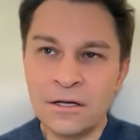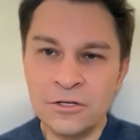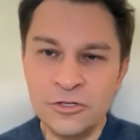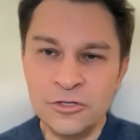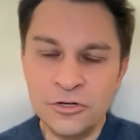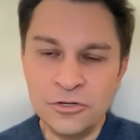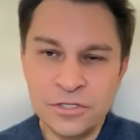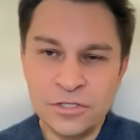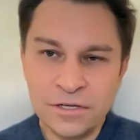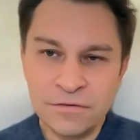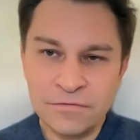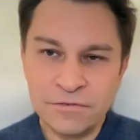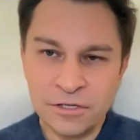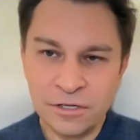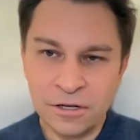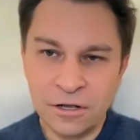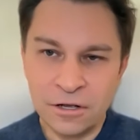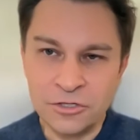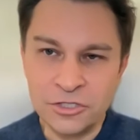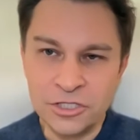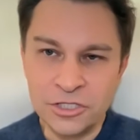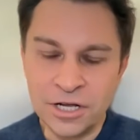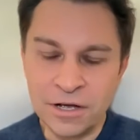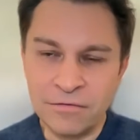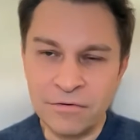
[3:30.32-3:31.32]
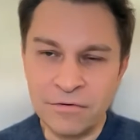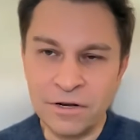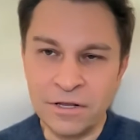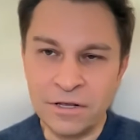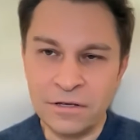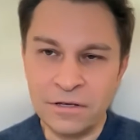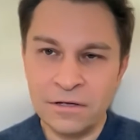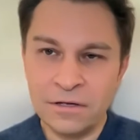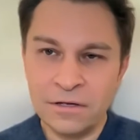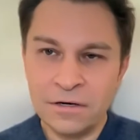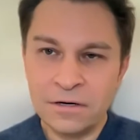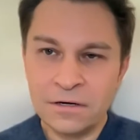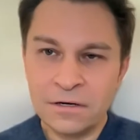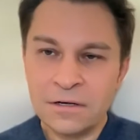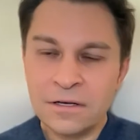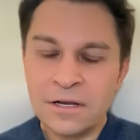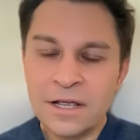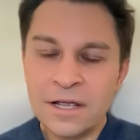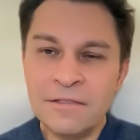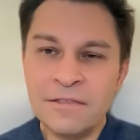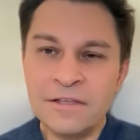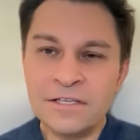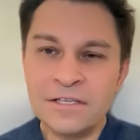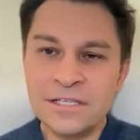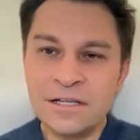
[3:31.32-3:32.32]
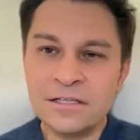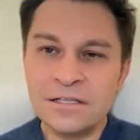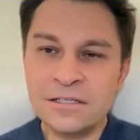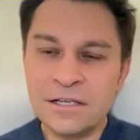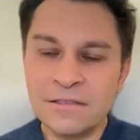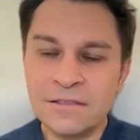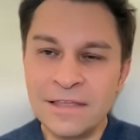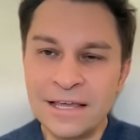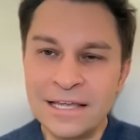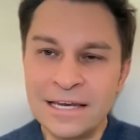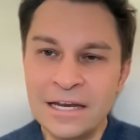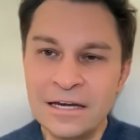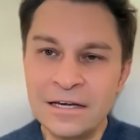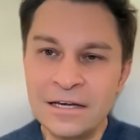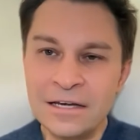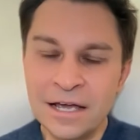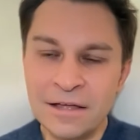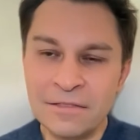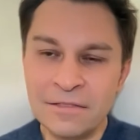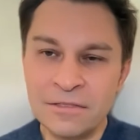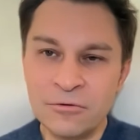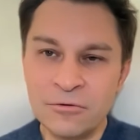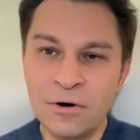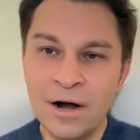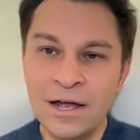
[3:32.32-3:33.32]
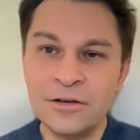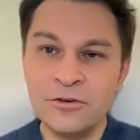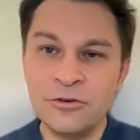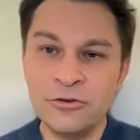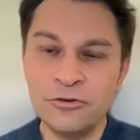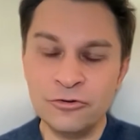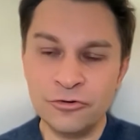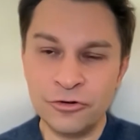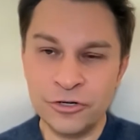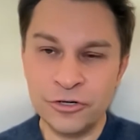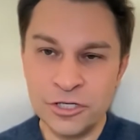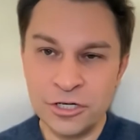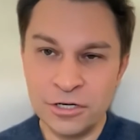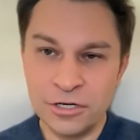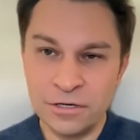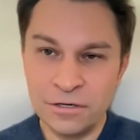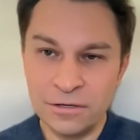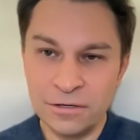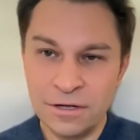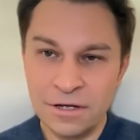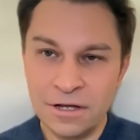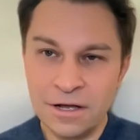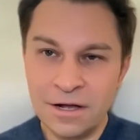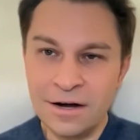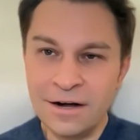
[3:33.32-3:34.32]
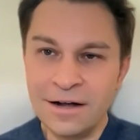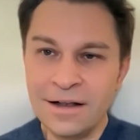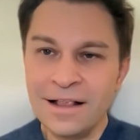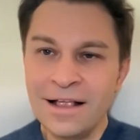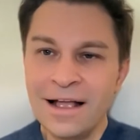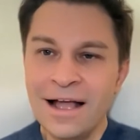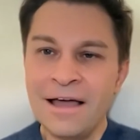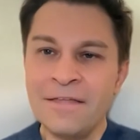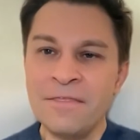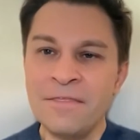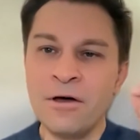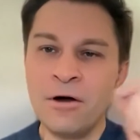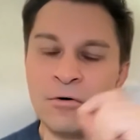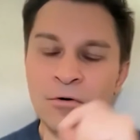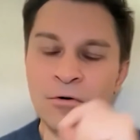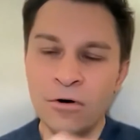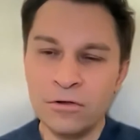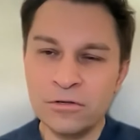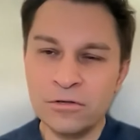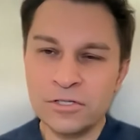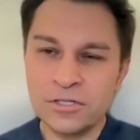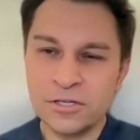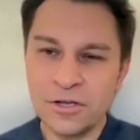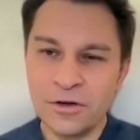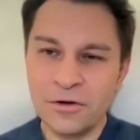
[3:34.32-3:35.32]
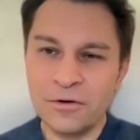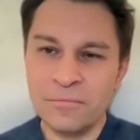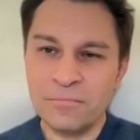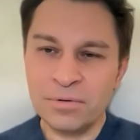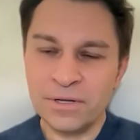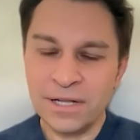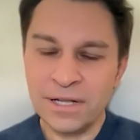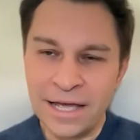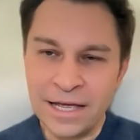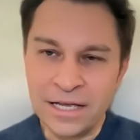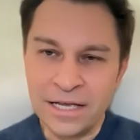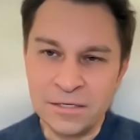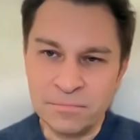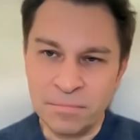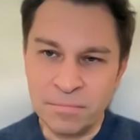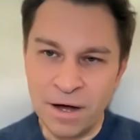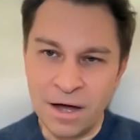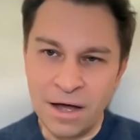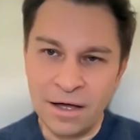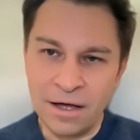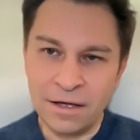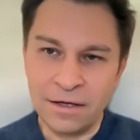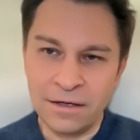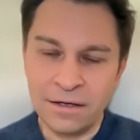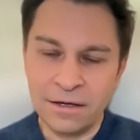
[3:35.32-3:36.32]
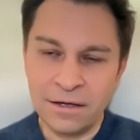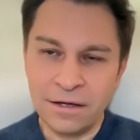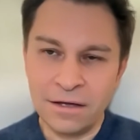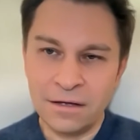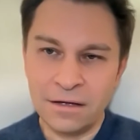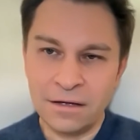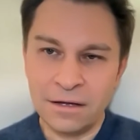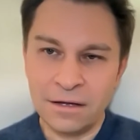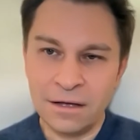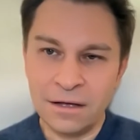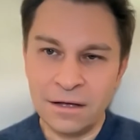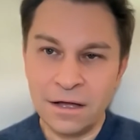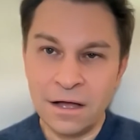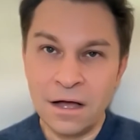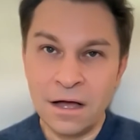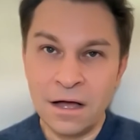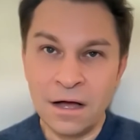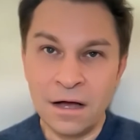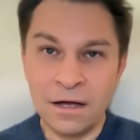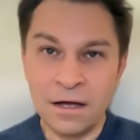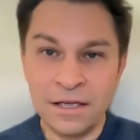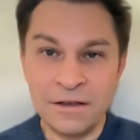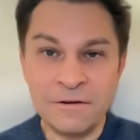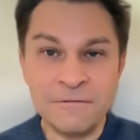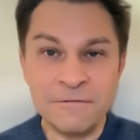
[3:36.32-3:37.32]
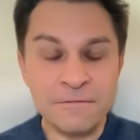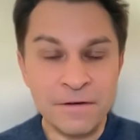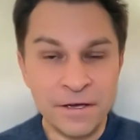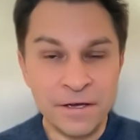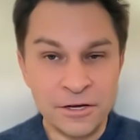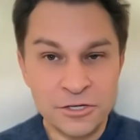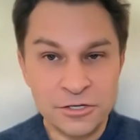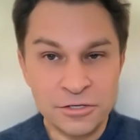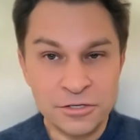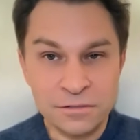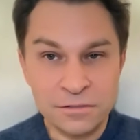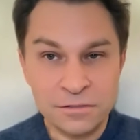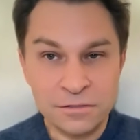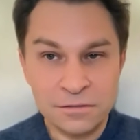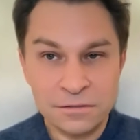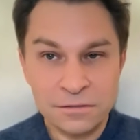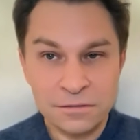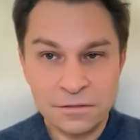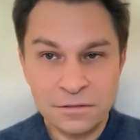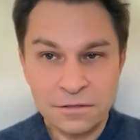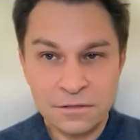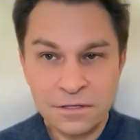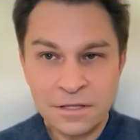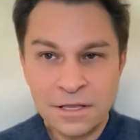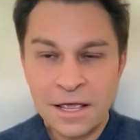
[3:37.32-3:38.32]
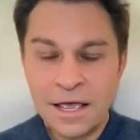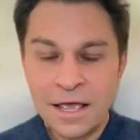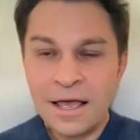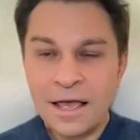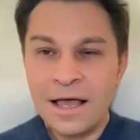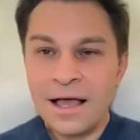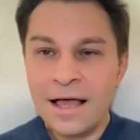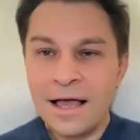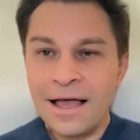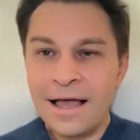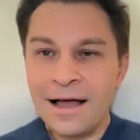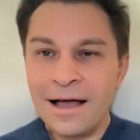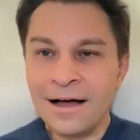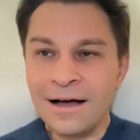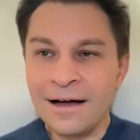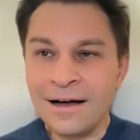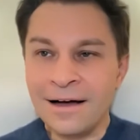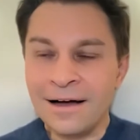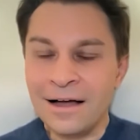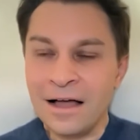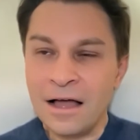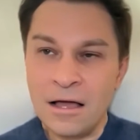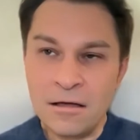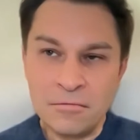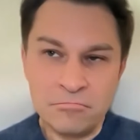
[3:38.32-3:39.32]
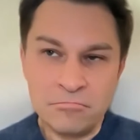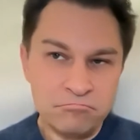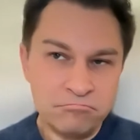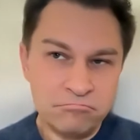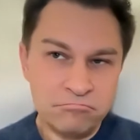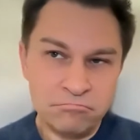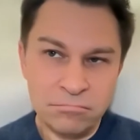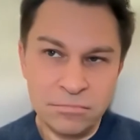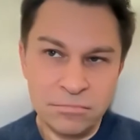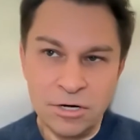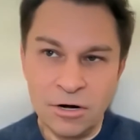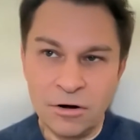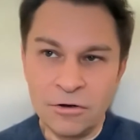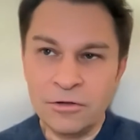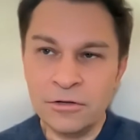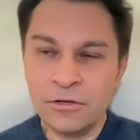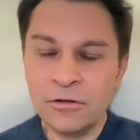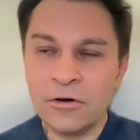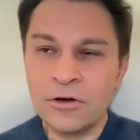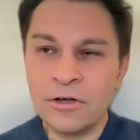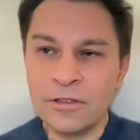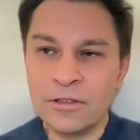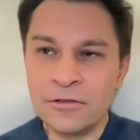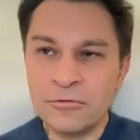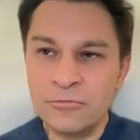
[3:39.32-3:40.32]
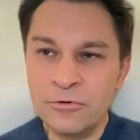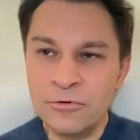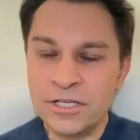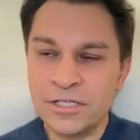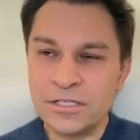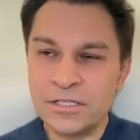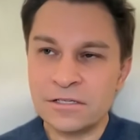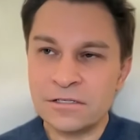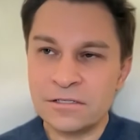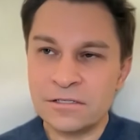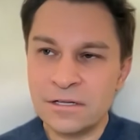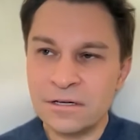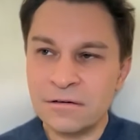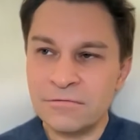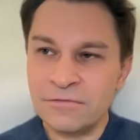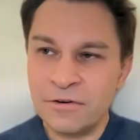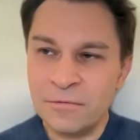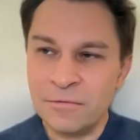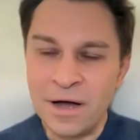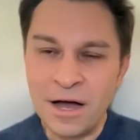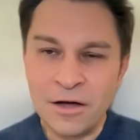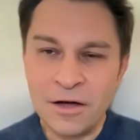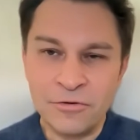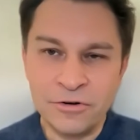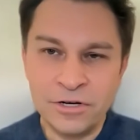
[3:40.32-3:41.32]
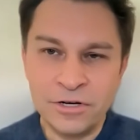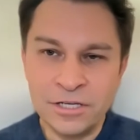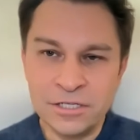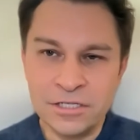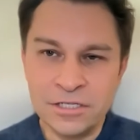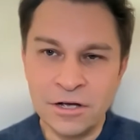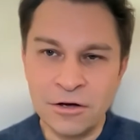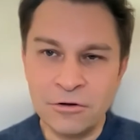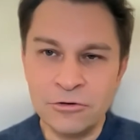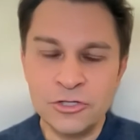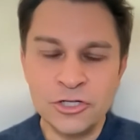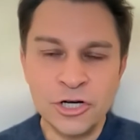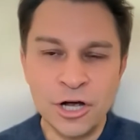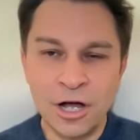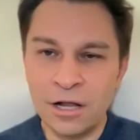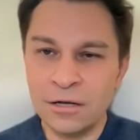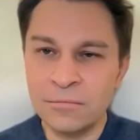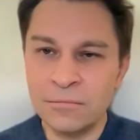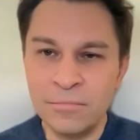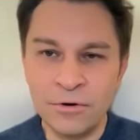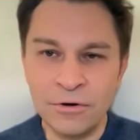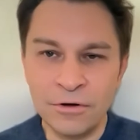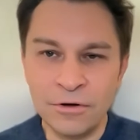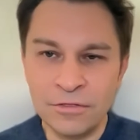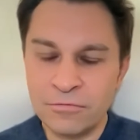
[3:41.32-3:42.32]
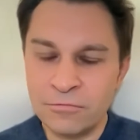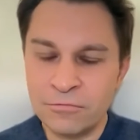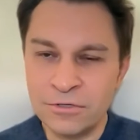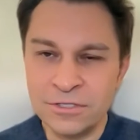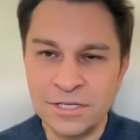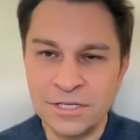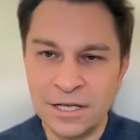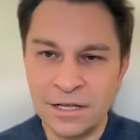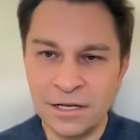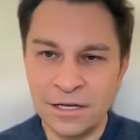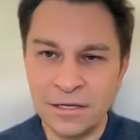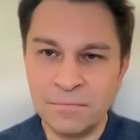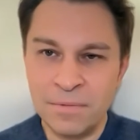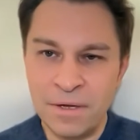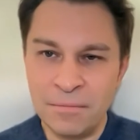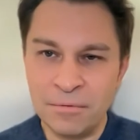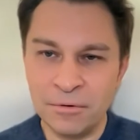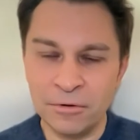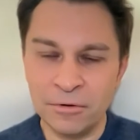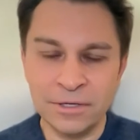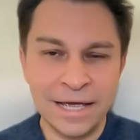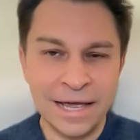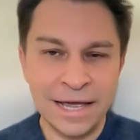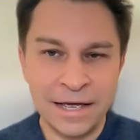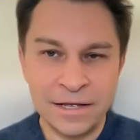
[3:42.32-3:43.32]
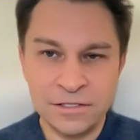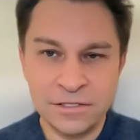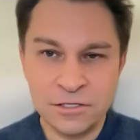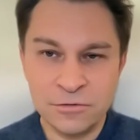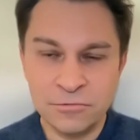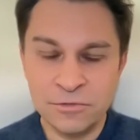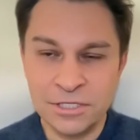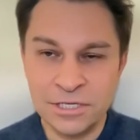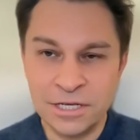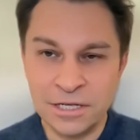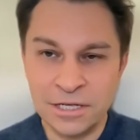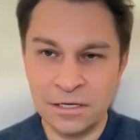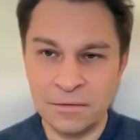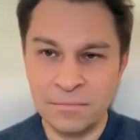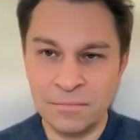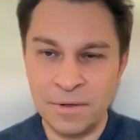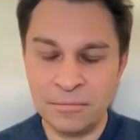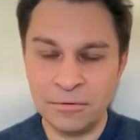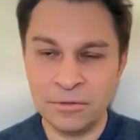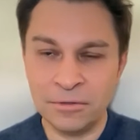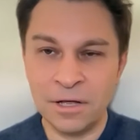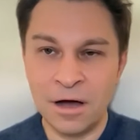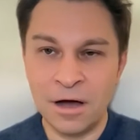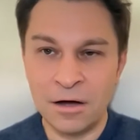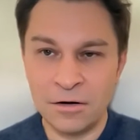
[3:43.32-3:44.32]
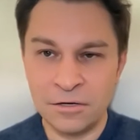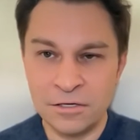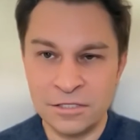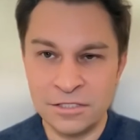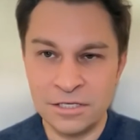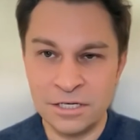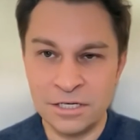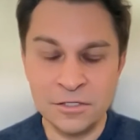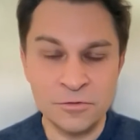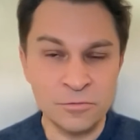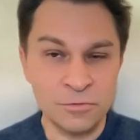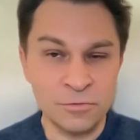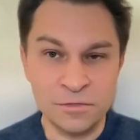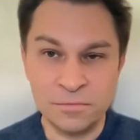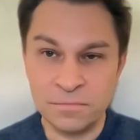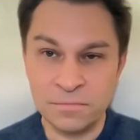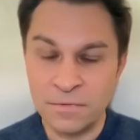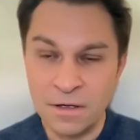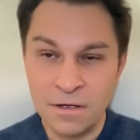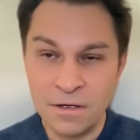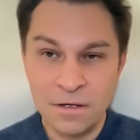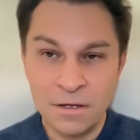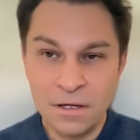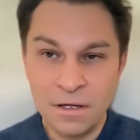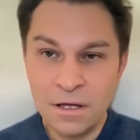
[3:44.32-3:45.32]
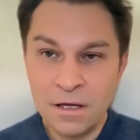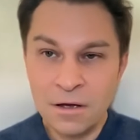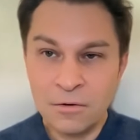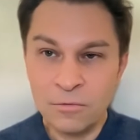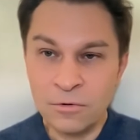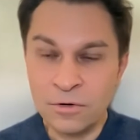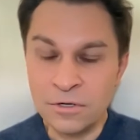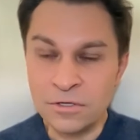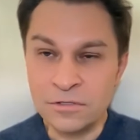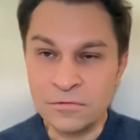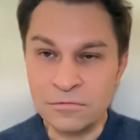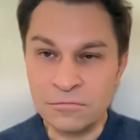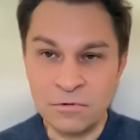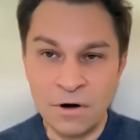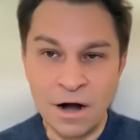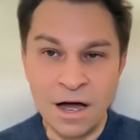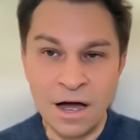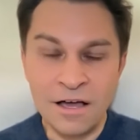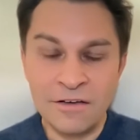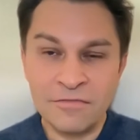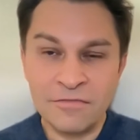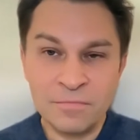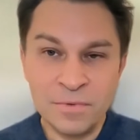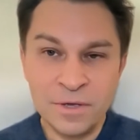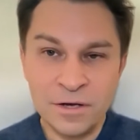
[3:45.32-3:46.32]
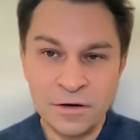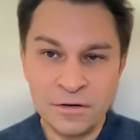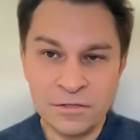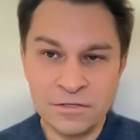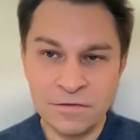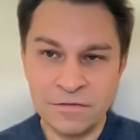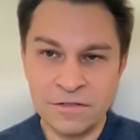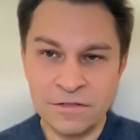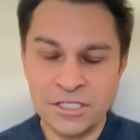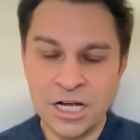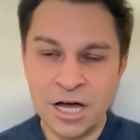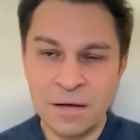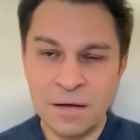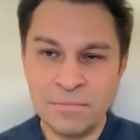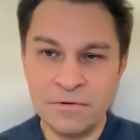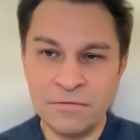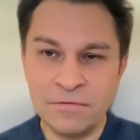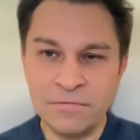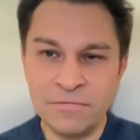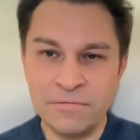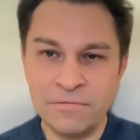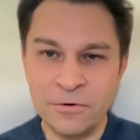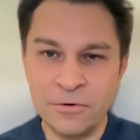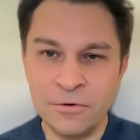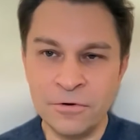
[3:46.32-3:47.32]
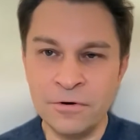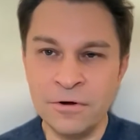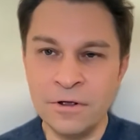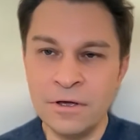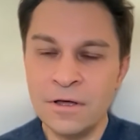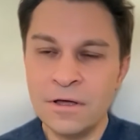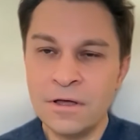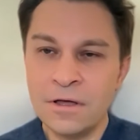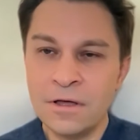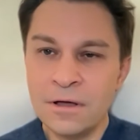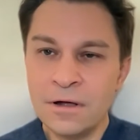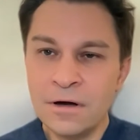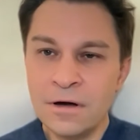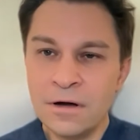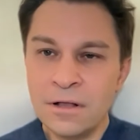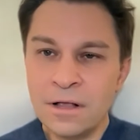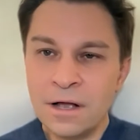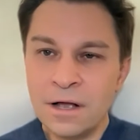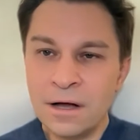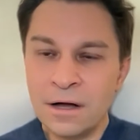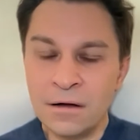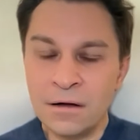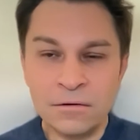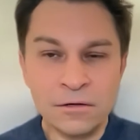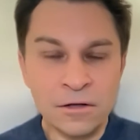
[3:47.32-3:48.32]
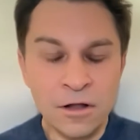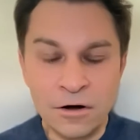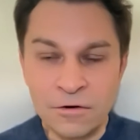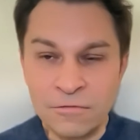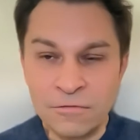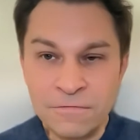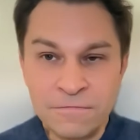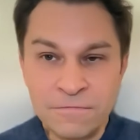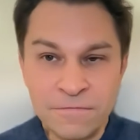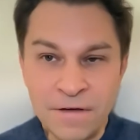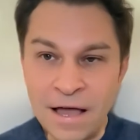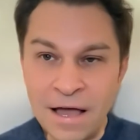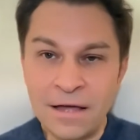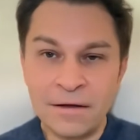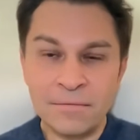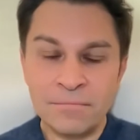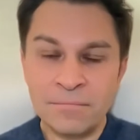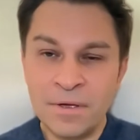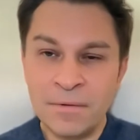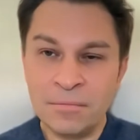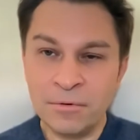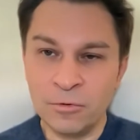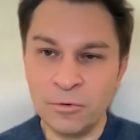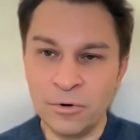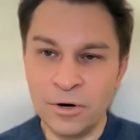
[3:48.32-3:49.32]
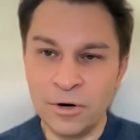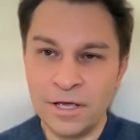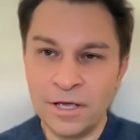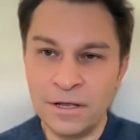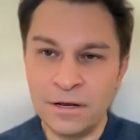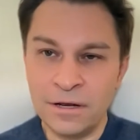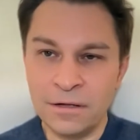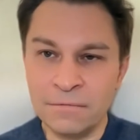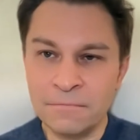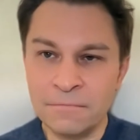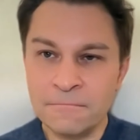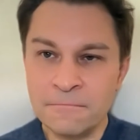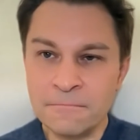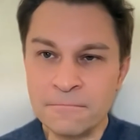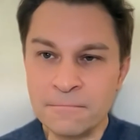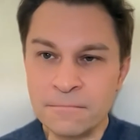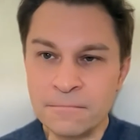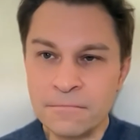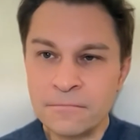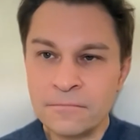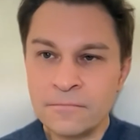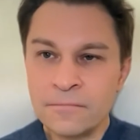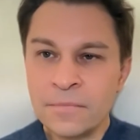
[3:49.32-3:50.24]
conducive to longevity, in the sense that they didn't get the right nutrition, and they were also plagued by infections. And you know, you look at the risks from 100 years ago, childbirth was killing people, cancer was killing people, heart disease was rife because of the type of food, a lot of fat people were eating.